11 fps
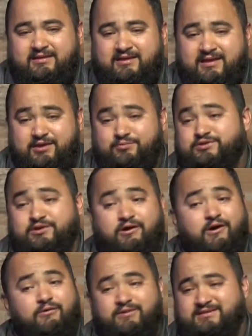He was
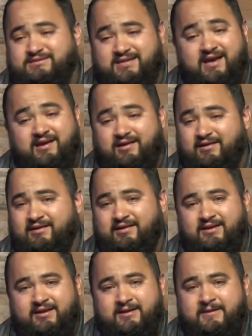always there.
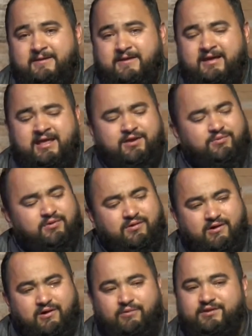He will
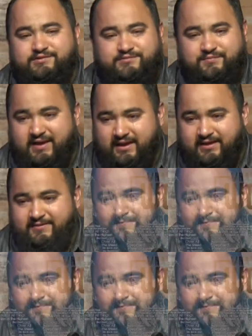always remain.